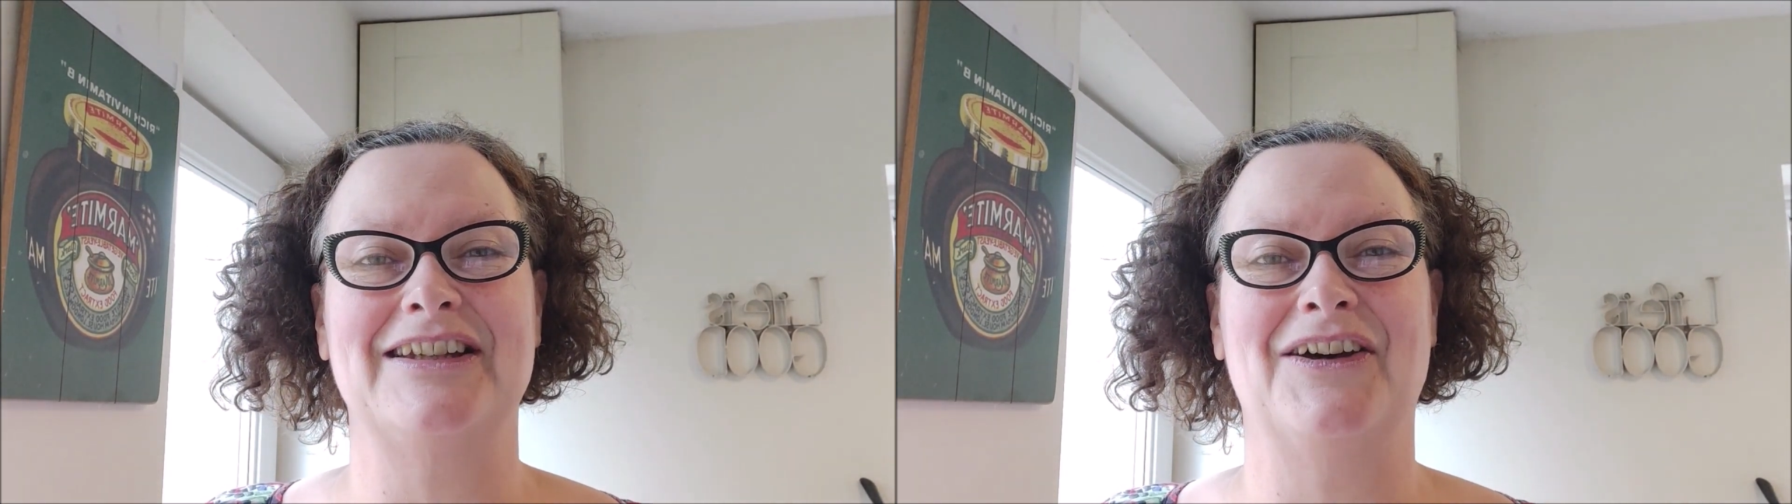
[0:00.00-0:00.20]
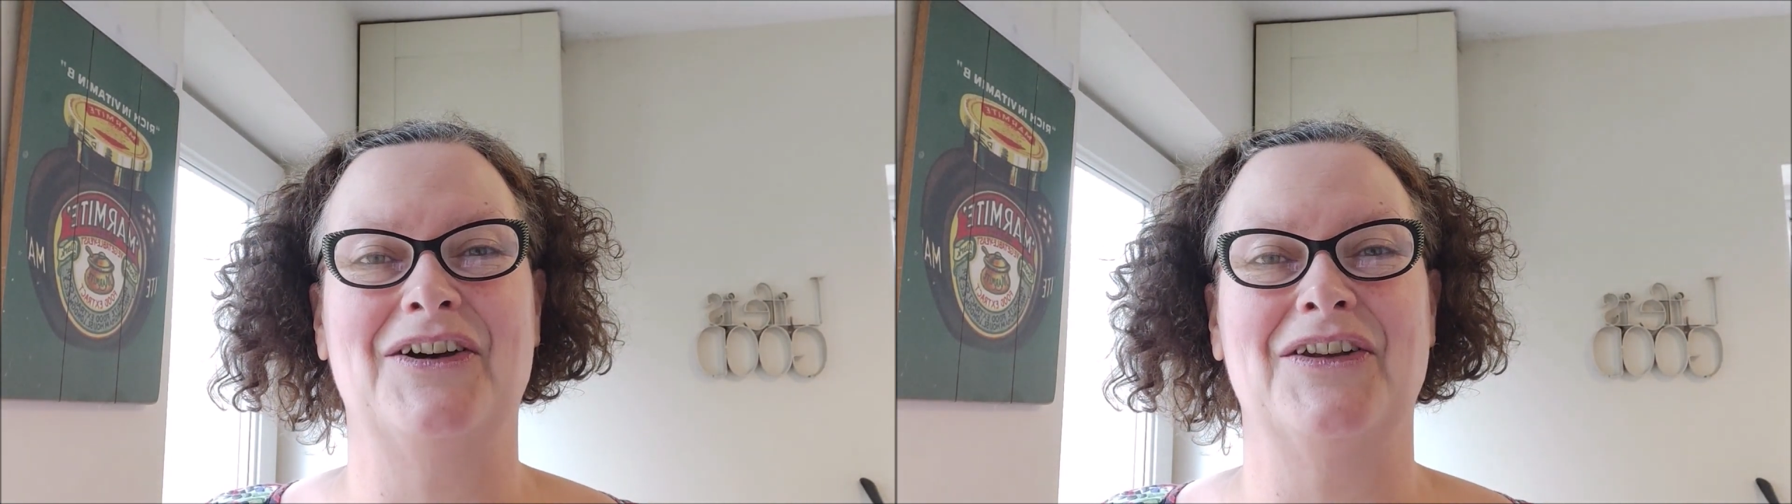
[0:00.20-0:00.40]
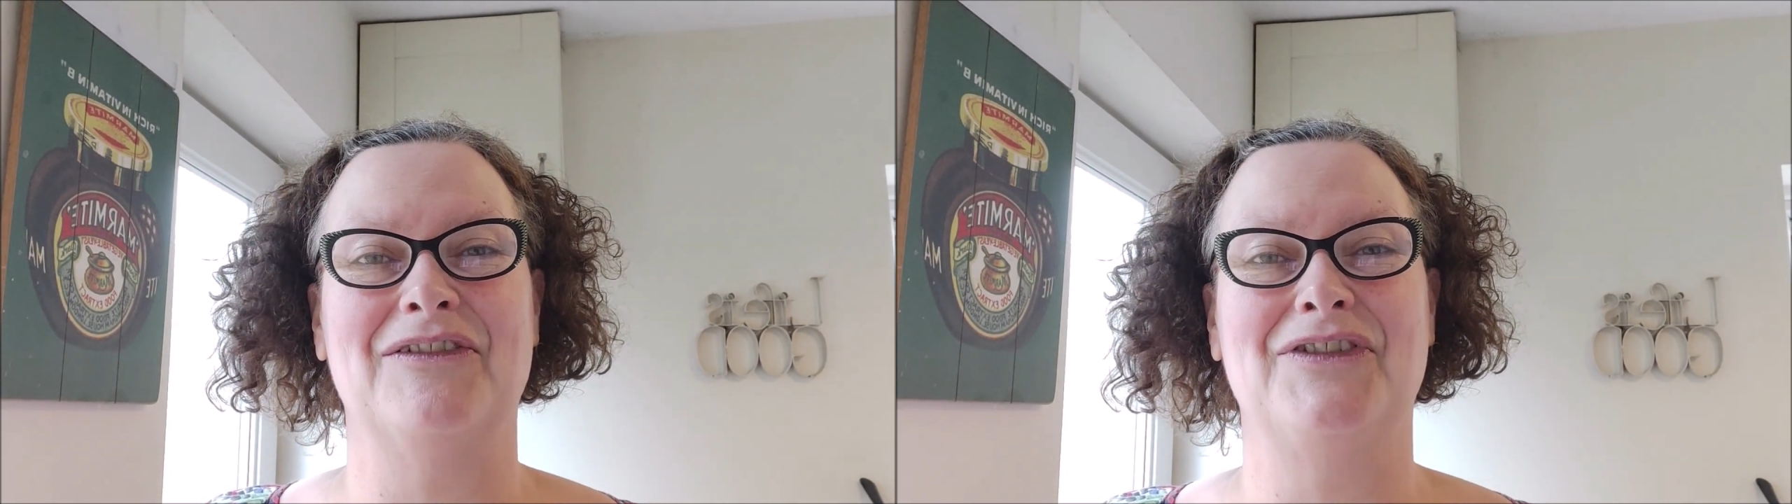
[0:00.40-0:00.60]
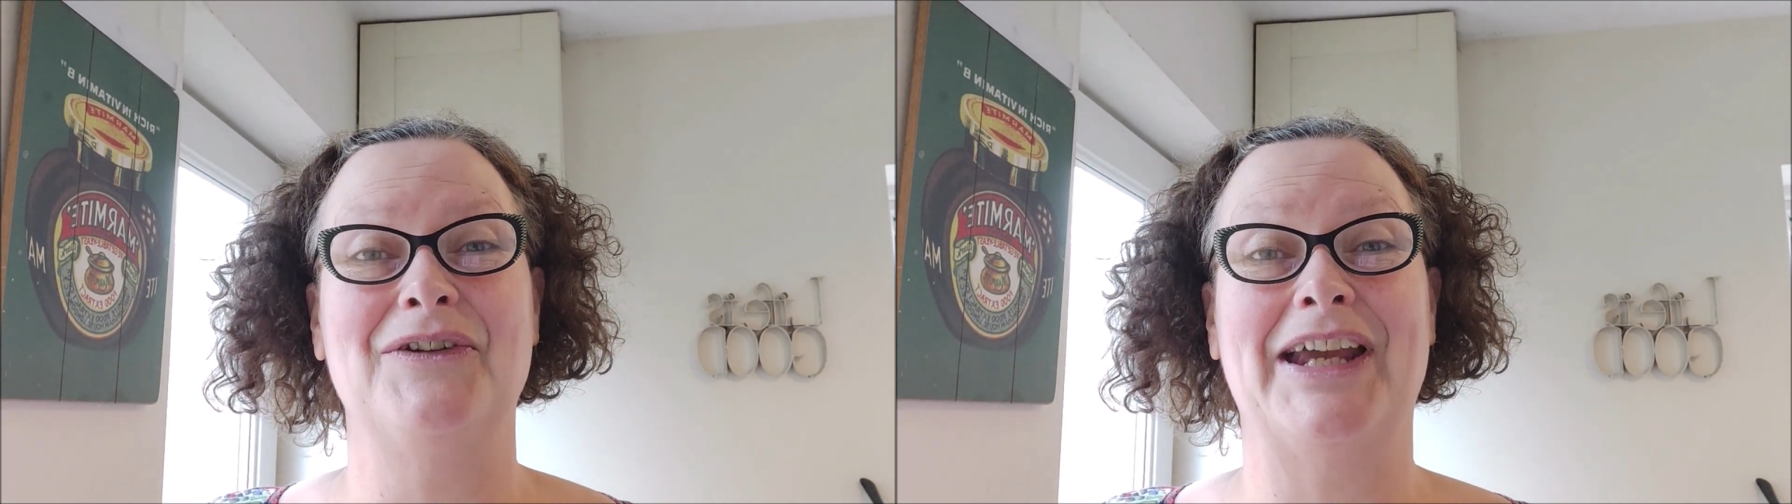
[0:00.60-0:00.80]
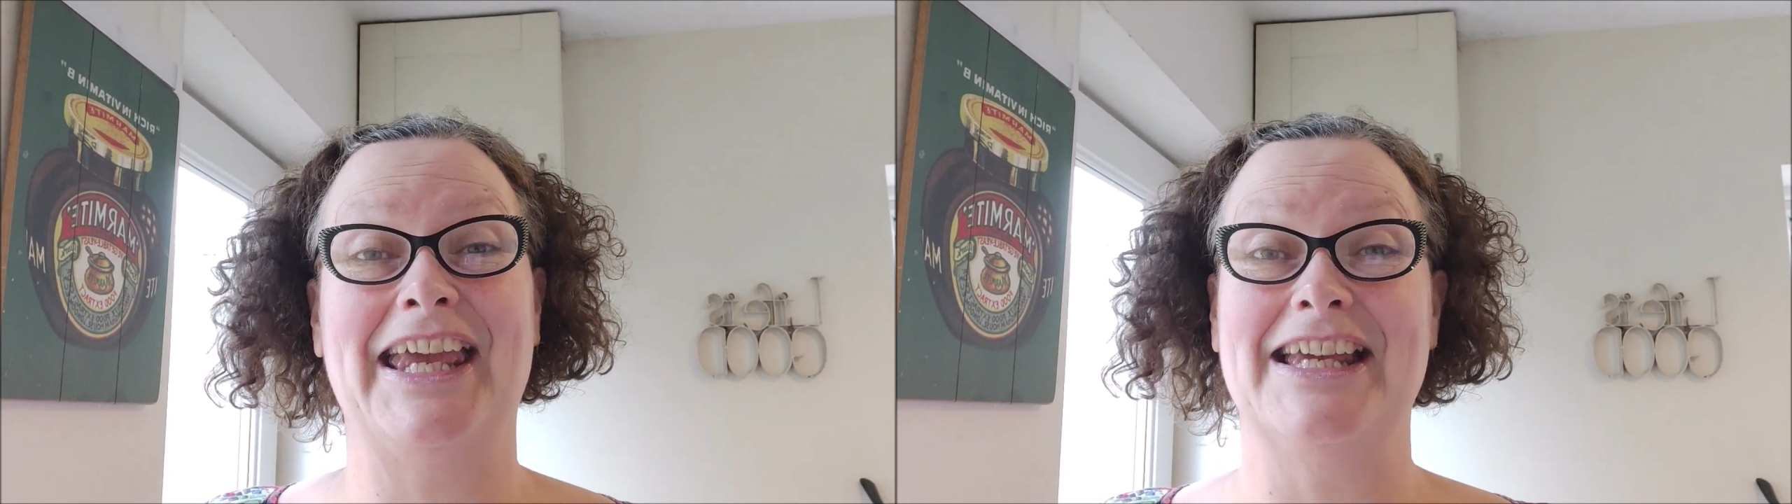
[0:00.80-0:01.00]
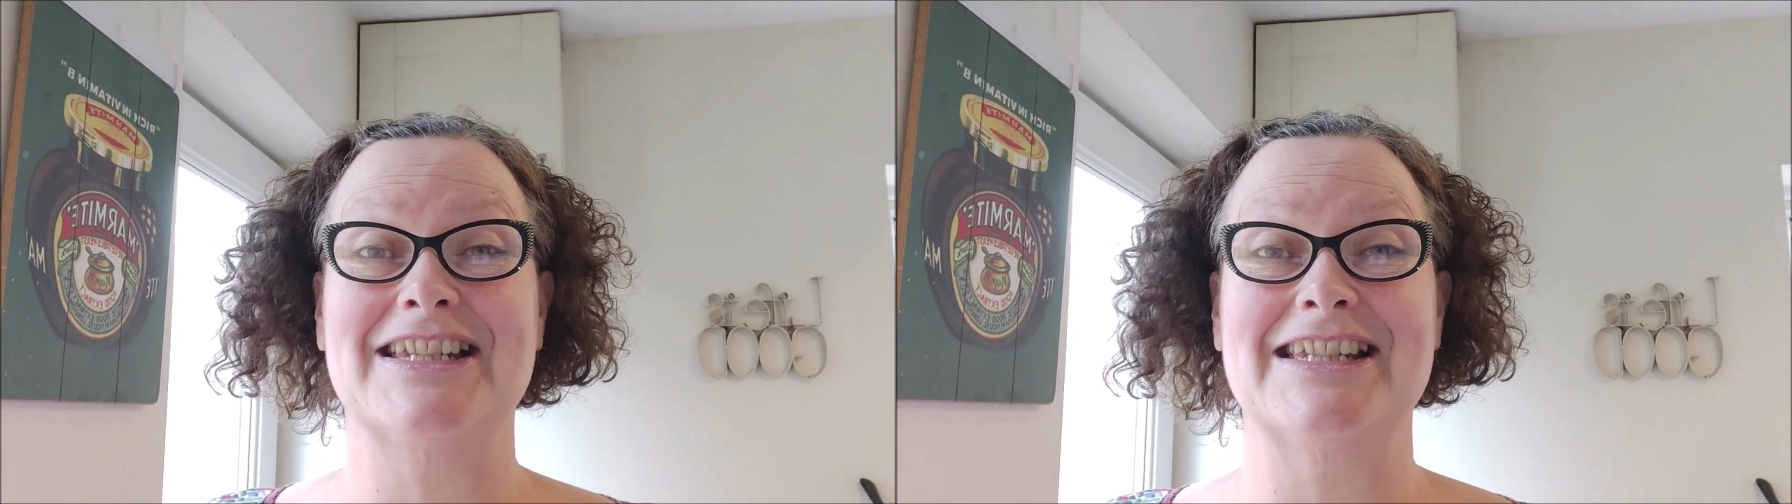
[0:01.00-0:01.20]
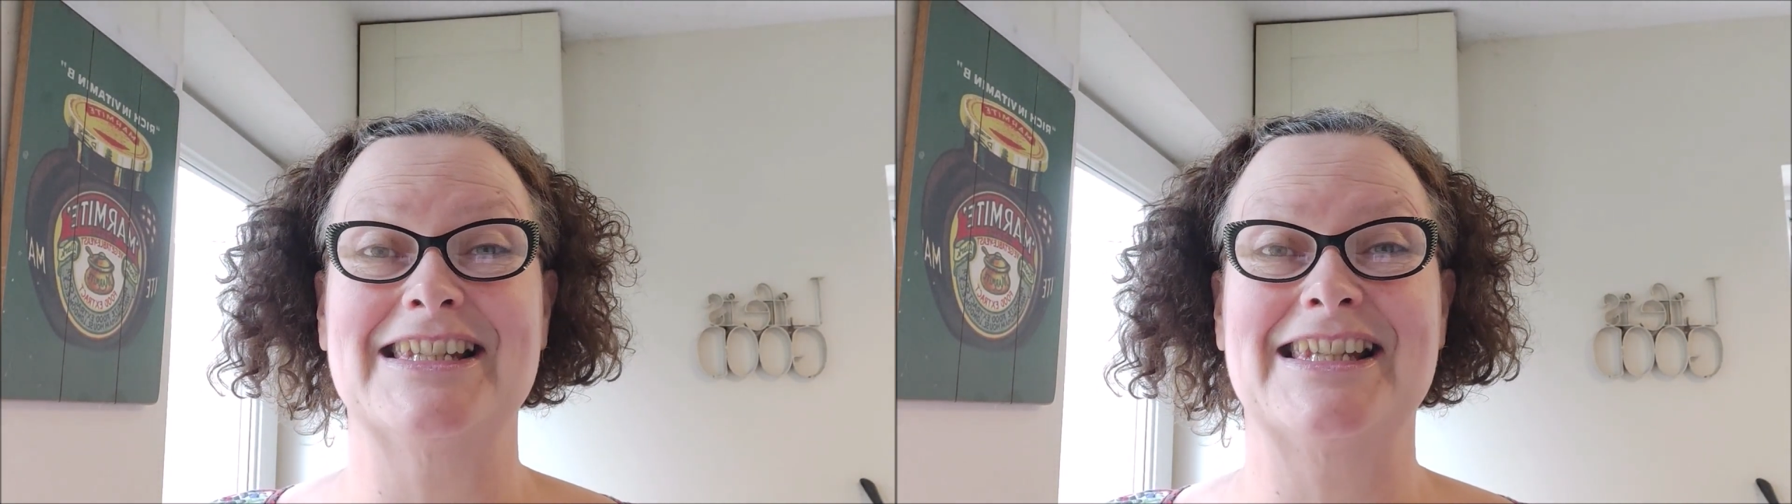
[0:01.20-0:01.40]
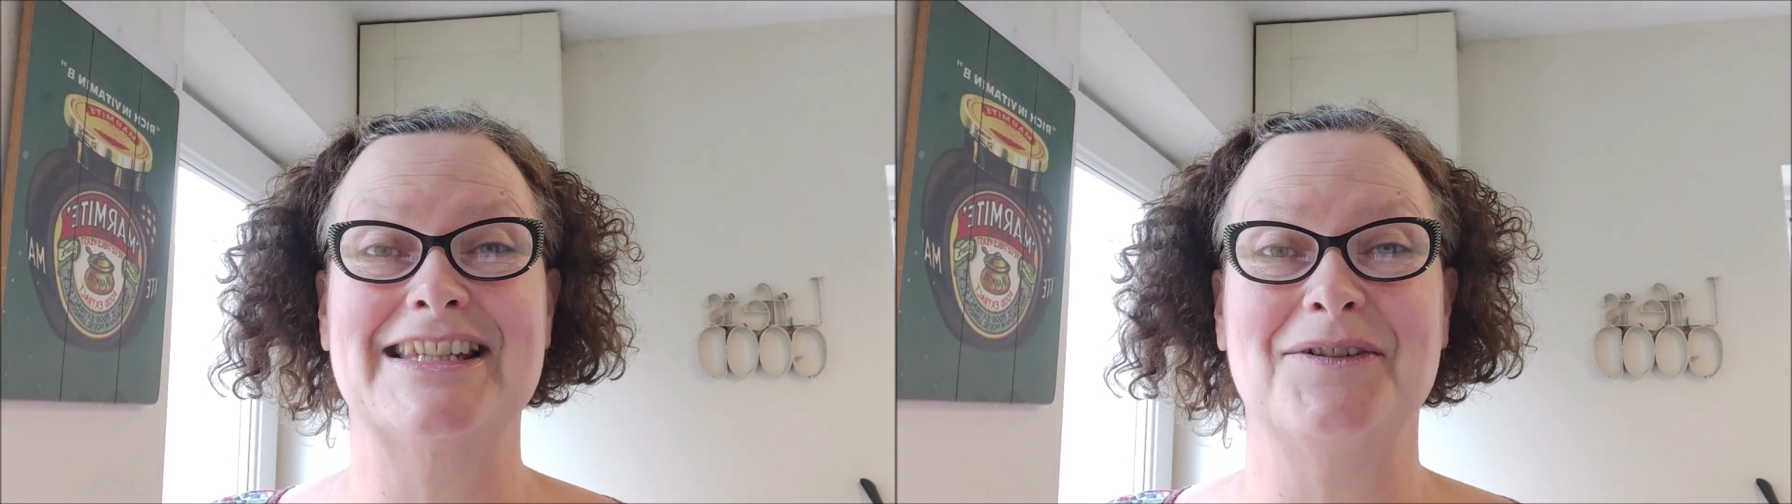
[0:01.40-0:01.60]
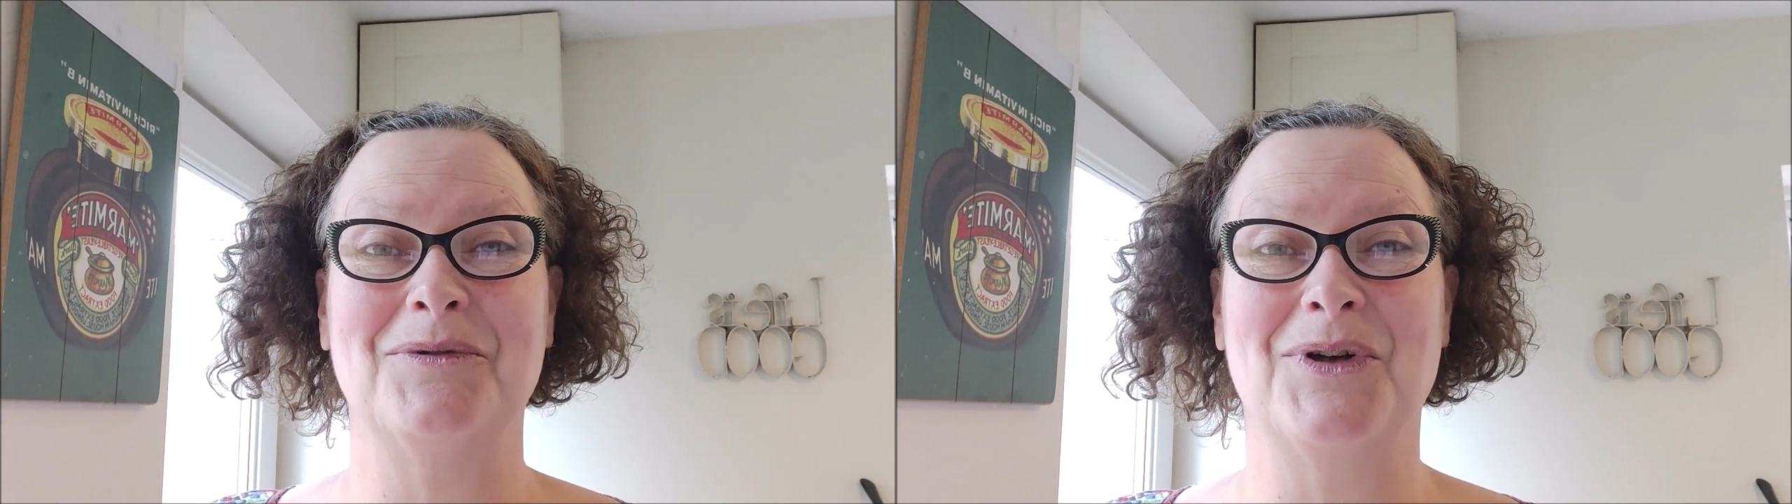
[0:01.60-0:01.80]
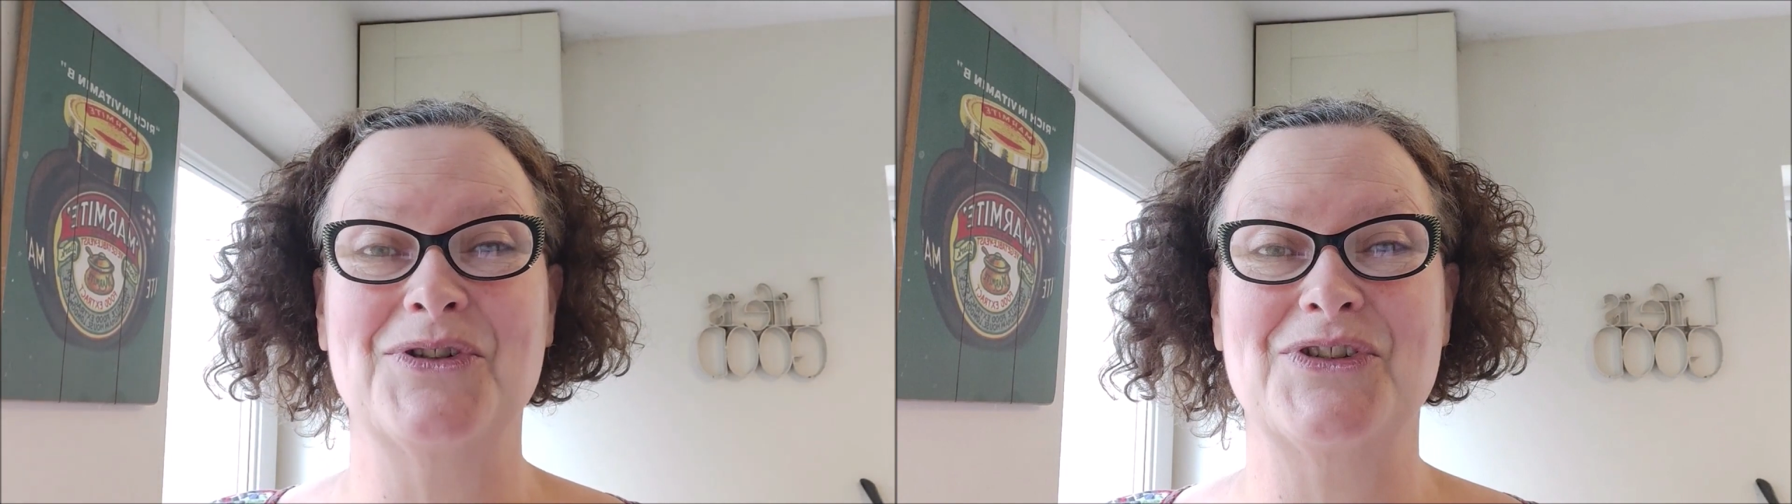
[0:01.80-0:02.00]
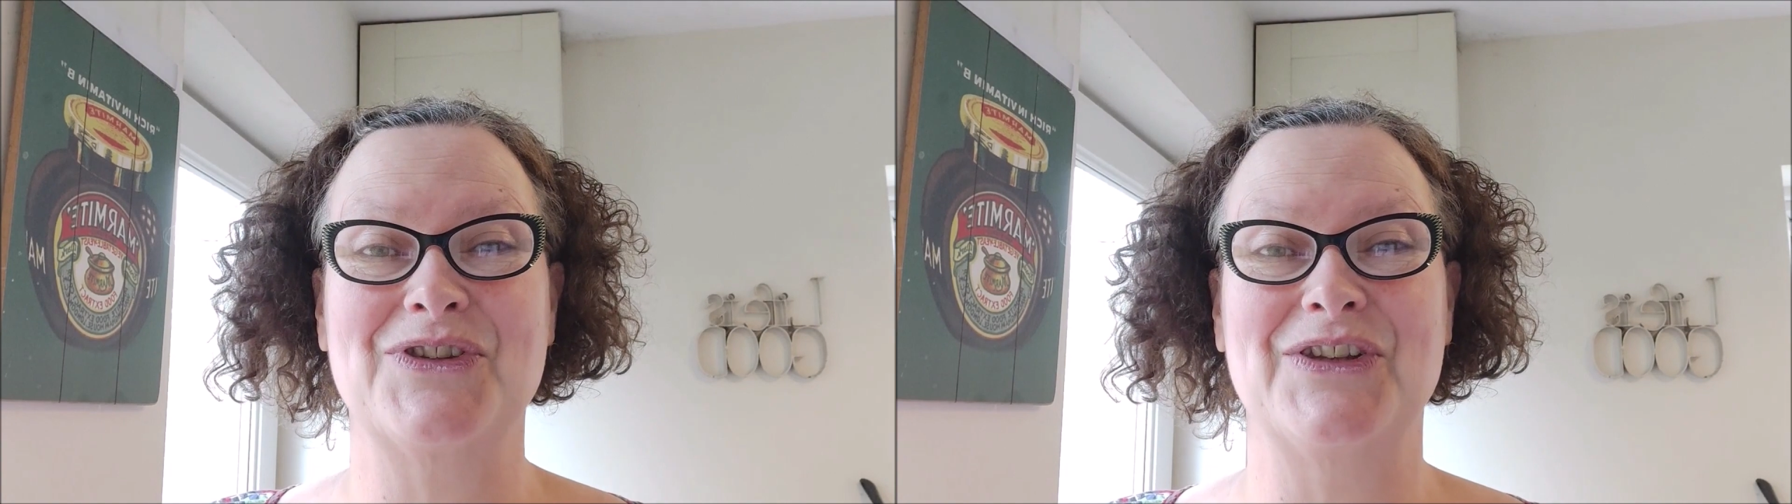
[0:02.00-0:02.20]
on a few occasions to watch